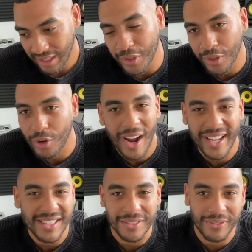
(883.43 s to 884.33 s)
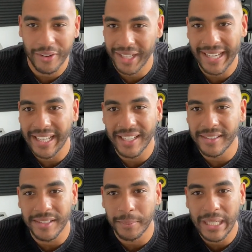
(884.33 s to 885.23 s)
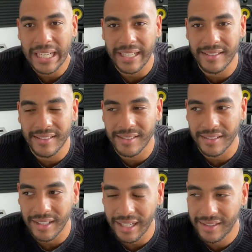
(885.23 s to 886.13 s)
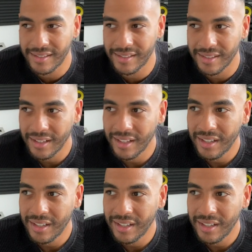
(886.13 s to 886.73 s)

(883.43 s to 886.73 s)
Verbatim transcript: you know, crying isn't very alien to me. It's it's